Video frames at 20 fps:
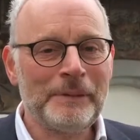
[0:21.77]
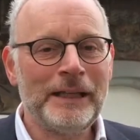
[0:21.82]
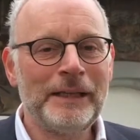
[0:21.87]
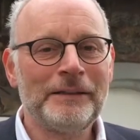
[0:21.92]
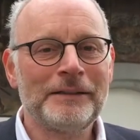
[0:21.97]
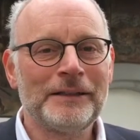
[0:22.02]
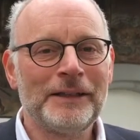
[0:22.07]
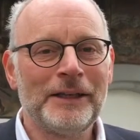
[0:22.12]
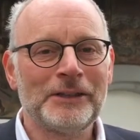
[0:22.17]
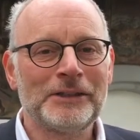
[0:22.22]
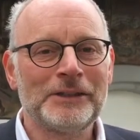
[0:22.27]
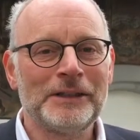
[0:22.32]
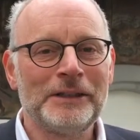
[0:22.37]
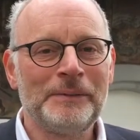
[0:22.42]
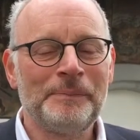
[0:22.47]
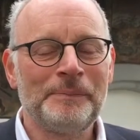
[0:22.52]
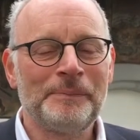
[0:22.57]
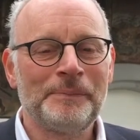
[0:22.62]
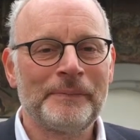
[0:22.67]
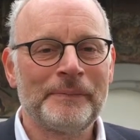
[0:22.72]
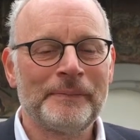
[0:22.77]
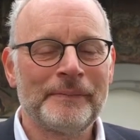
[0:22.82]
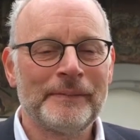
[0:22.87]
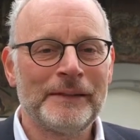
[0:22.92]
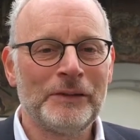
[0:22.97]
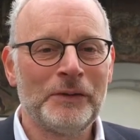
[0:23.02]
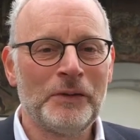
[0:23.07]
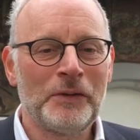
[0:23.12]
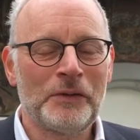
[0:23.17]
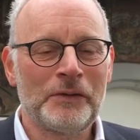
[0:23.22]
Keith Carter,
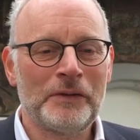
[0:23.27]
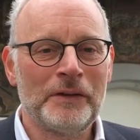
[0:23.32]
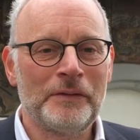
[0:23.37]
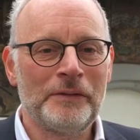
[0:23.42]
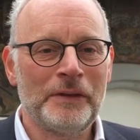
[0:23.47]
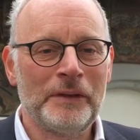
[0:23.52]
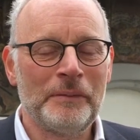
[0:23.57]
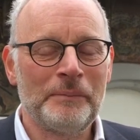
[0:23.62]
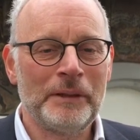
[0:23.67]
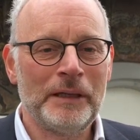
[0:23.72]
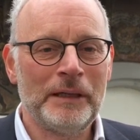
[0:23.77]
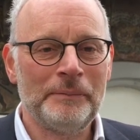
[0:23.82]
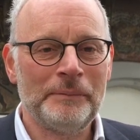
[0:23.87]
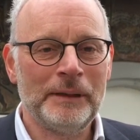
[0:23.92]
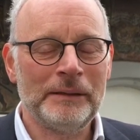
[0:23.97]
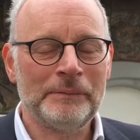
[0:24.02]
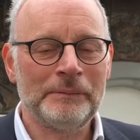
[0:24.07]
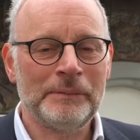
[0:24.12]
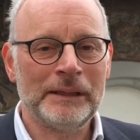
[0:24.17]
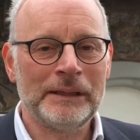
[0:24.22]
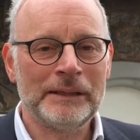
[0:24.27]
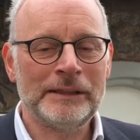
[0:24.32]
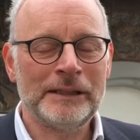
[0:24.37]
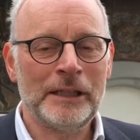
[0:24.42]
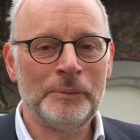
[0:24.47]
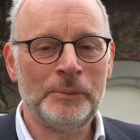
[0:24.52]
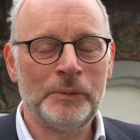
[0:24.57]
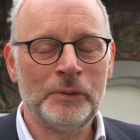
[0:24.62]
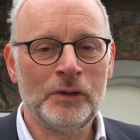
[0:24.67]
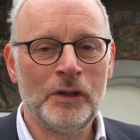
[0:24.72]
the author of The Umbrella Men, my
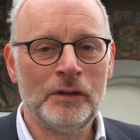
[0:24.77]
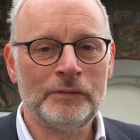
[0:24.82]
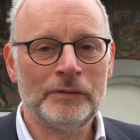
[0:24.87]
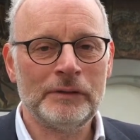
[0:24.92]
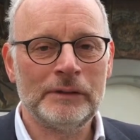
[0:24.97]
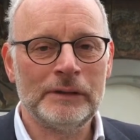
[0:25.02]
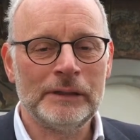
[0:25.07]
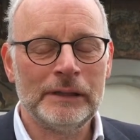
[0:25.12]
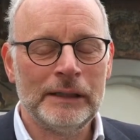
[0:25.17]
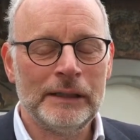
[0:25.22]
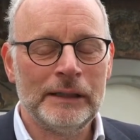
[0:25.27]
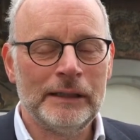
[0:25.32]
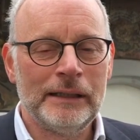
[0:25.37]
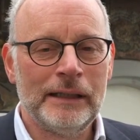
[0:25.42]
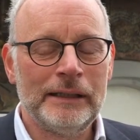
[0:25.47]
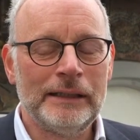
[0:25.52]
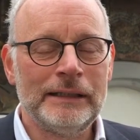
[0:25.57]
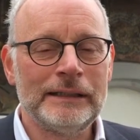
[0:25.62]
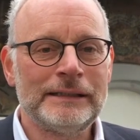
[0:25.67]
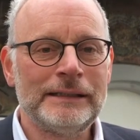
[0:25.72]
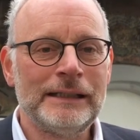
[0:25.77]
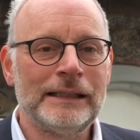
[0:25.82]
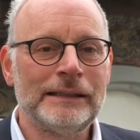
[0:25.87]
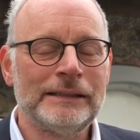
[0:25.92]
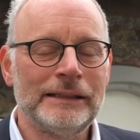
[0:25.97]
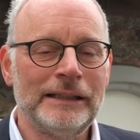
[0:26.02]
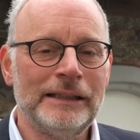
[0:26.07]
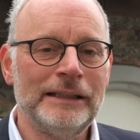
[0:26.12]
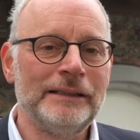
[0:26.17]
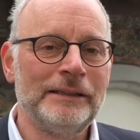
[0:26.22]
debut novel, and it's
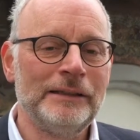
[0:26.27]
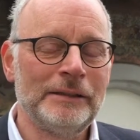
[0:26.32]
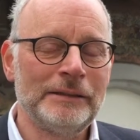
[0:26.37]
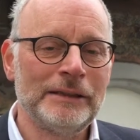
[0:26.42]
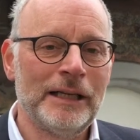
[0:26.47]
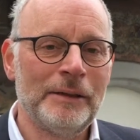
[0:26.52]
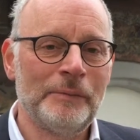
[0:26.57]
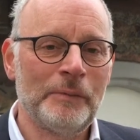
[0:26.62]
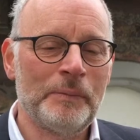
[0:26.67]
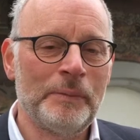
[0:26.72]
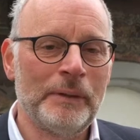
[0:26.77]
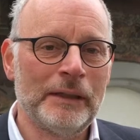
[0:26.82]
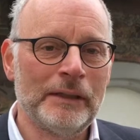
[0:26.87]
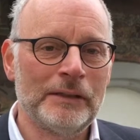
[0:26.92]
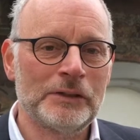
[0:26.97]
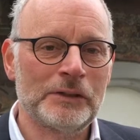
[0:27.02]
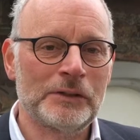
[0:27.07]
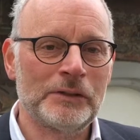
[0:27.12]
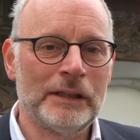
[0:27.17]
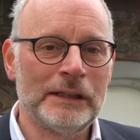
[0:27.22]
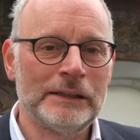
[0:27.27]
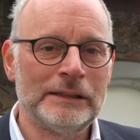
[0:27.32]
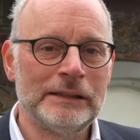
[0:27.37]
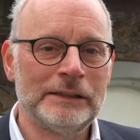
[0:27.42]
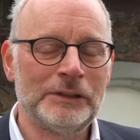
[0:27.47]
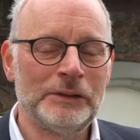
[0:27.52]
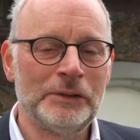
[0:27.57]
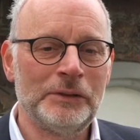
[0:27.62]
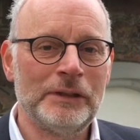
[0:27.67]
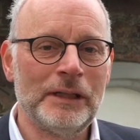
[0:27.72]
set in the time of the bankers'
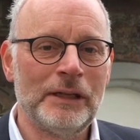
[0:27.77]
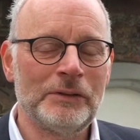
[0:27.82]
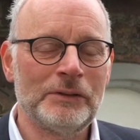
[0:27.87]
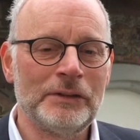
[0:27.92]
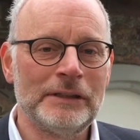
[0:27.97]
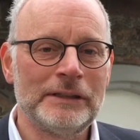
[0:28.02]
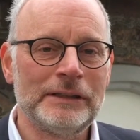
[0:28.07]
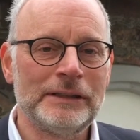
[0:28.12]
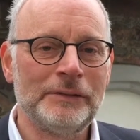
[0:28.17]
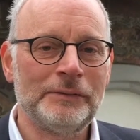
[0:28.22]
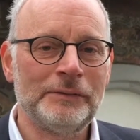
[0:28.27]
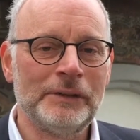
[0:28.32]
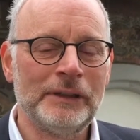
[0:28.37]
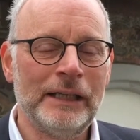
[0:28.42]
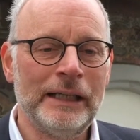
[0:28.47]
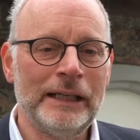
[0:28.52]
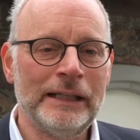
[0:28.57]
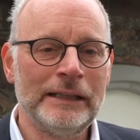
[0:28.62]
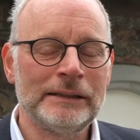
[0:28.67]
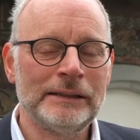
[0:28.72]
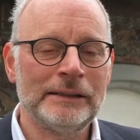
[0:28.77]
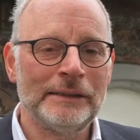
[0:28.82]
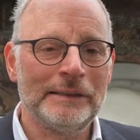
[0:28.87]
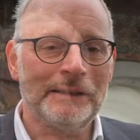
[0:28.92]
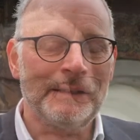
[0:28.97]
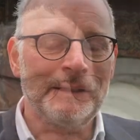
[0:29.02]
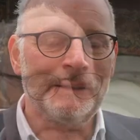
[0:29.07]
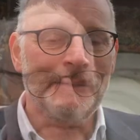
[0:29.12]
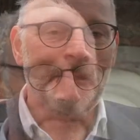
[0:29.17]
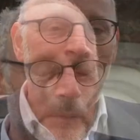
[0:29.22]
crisis, 2007-8.
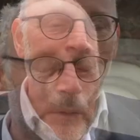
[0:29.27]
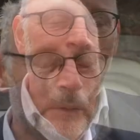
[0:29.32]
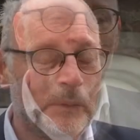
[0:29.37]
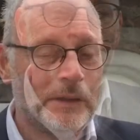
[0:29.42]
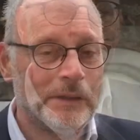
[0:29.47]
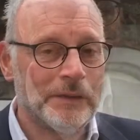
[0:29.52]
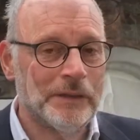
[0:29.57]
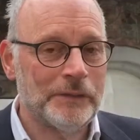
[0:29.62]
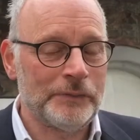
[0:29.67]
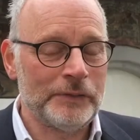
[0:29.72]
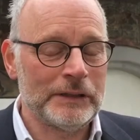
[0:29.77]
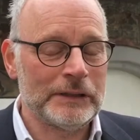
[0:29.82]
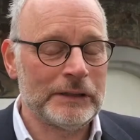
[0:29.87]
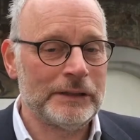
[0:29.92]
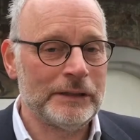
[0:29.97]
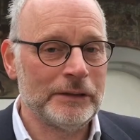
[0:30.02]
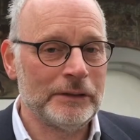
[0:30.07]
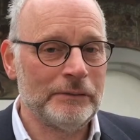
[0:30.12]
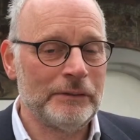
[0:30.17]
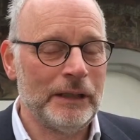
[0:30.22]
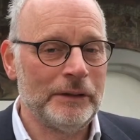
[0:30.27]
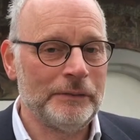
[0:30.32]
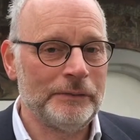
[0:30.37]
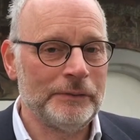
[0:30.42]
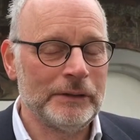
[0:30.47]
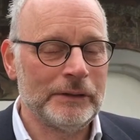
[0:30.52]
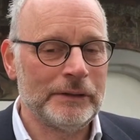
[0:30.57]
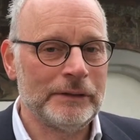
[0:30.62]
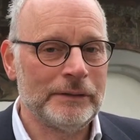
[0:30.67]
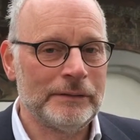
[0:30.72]
You may wonder if it's still
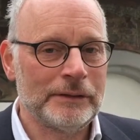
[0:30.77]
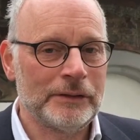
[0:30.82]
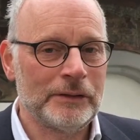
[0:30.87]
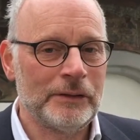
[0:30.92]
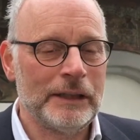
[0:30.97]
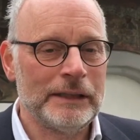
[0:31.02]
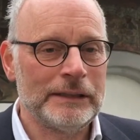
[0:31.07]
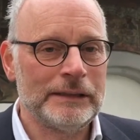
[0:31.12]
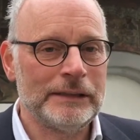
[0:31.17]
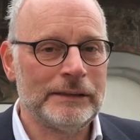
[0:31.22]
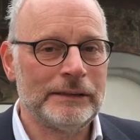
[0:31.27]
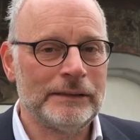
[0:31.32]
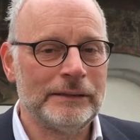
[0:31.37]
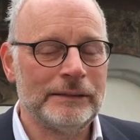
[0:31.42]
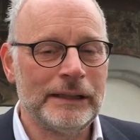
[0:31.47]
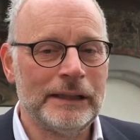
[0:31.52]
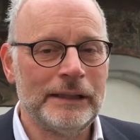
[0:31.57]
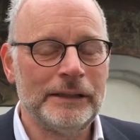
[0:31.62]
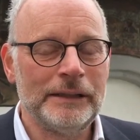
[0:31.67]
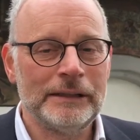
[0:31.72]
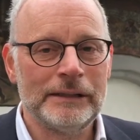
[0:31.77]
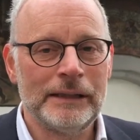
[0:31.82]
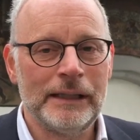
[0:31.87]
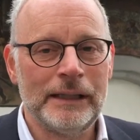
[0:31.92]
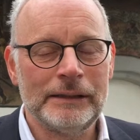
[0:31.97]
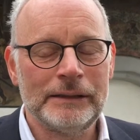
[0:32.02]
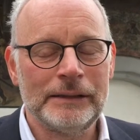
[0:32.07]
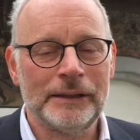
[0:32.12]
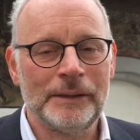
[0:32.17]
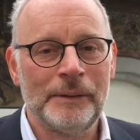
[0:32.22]
relevant, the crisis 10 years
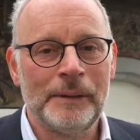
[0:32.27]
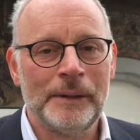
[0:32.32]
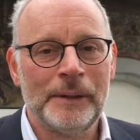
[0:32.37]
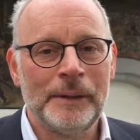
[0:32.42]
later,